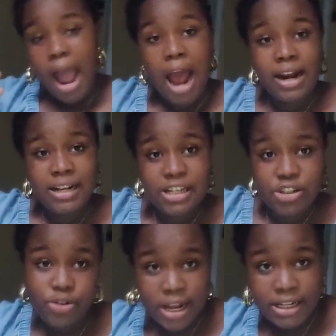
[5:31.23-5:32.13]
And as a
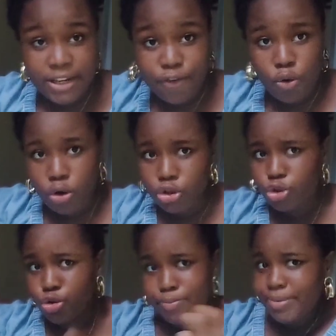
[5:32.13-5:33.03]
student, if you want to
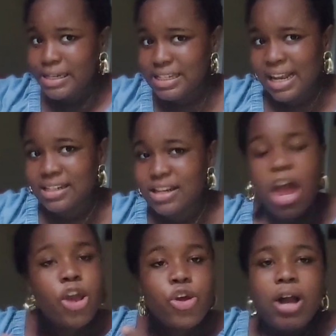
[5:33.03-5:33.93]
do business,
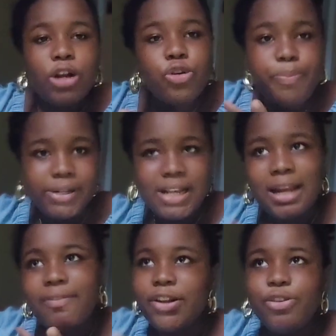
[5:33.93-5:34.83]
you can do business. I
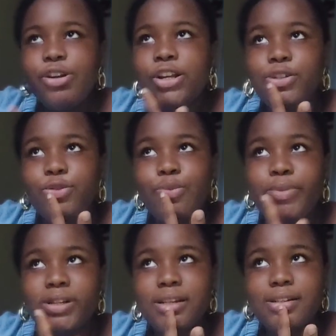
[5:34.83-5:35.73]
never knew this to do
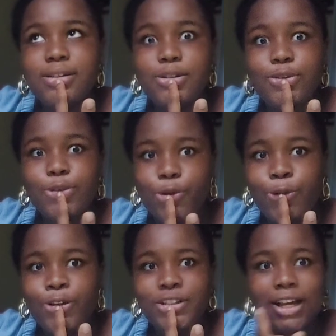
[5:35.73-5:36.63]
business in this
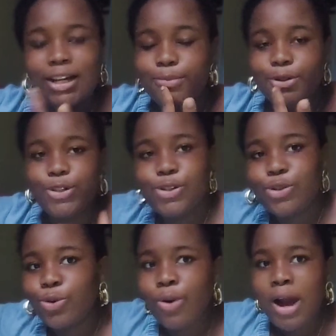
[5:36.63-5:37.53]
school. I came to this
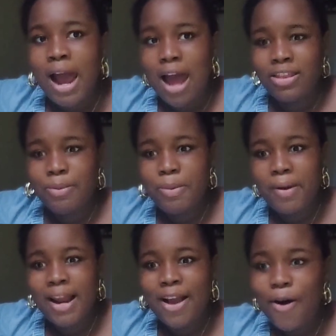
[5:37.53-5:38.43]
school. And then people are
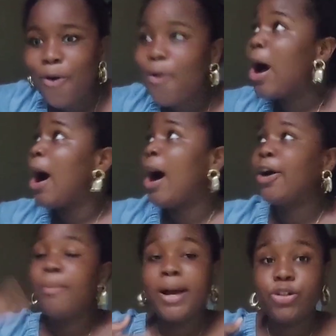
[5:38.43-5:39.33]
like, oh, I
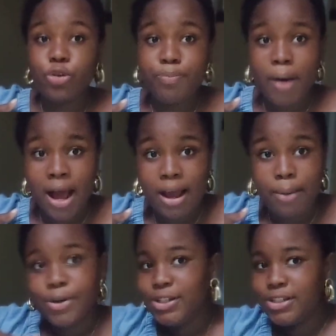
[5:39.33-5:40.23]
got my tote bag. I'm
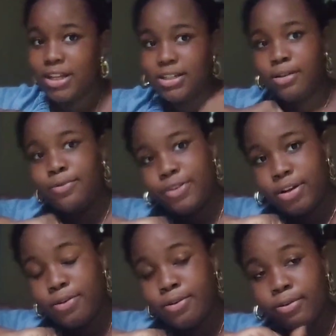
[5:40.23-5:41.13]
going to set
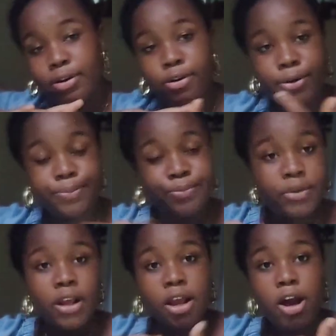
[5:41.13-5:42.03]

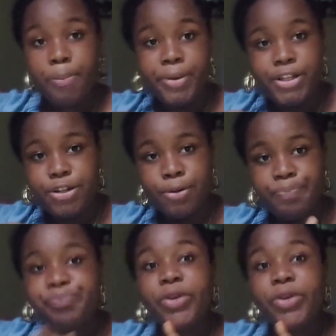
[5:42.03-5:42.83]
a picture.